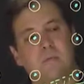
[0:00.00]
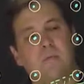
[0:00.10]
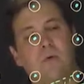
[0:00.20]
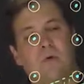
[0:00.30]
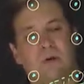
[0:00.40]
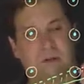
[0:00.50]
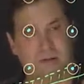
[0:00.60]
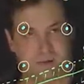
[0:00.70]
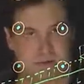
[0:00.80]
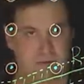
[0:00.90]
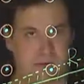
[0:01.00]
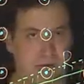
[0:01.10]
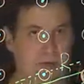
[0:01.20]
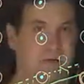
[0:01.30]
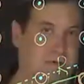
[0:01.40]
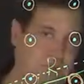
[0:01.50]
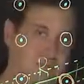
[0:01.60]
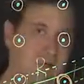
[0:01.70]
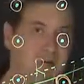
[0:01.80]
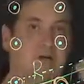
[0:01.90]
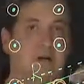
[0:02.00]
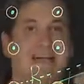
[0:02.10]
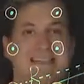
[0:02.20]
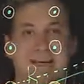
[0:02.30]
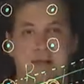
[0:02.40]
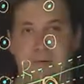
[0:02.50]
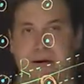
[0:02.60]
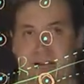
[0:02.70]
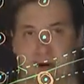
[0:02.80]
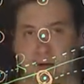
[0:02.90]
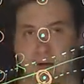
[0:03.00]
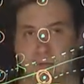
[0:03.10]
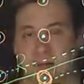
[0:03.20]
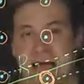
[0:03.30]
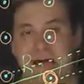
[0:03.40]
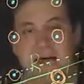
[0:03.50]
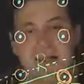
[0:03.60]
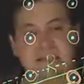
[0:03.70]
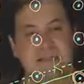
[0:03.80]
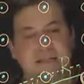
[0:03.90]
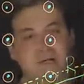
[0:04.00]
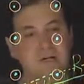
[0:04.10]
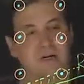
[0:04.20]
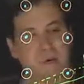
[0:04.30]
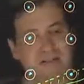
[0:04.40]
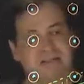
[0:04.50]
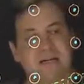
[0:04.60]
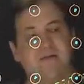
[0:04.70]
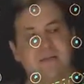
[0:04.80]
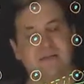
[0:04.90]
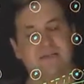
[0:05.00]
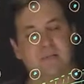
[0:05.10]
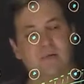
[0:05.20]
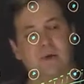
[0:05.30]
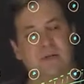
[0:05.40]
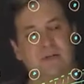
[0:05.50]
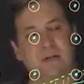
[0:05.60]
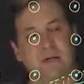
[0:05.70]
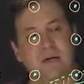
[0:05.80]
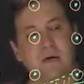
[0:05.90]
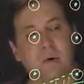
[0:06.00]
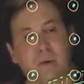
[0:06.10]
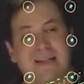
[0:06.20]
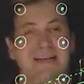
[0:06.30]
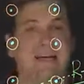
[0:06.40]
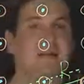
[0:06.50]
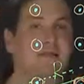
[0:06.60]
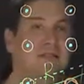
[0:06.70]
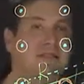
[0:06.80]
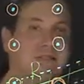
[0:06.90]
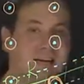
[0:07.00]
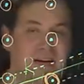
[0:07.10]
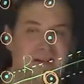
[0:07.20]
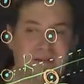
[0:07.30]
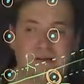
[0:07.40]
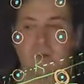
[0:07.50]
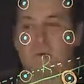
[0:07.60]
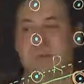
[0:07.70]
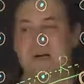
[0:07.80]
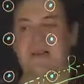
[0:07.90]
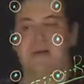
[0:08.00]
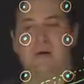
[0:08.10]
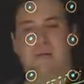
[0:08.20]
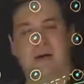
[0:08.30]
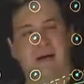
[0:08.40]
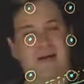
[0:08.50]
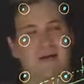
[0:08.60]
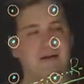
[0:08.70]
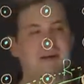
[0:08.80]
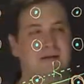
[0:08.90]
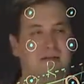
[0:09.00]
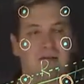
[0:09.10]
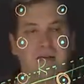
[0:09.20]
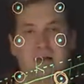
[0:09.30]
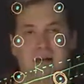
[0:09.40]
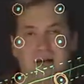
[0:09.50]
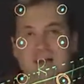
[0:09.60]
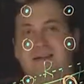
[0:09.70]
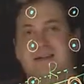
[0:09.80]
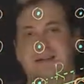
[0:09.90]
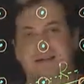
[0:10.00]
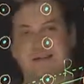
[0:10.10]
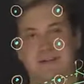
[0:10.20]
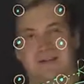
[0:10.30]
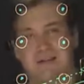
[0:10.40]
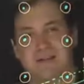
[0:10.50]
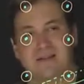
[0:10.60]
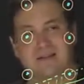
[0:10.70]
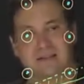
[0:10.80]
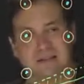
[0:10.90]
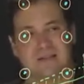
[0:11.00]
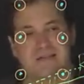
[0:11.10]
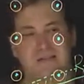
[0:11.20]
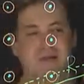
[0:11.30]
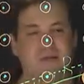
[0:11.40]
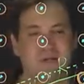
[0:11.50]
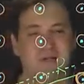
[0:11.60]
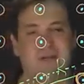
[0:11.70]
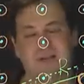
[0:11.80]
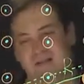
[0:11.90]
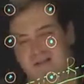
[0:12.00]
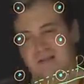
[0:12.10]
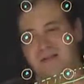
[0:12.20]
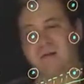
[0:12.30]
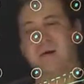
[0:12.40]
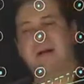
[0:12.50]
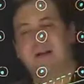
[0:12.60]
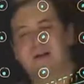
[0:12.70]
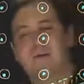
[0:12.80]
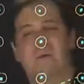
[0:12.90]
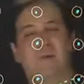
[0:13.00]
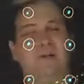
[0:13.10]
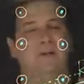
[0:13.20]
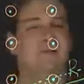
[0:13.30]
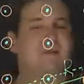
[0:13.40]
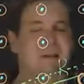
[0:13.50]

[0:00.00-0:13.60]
point that occurred inside the rectangle, the tree with center in this point will intersect with the ray, and this is the tree that the ray will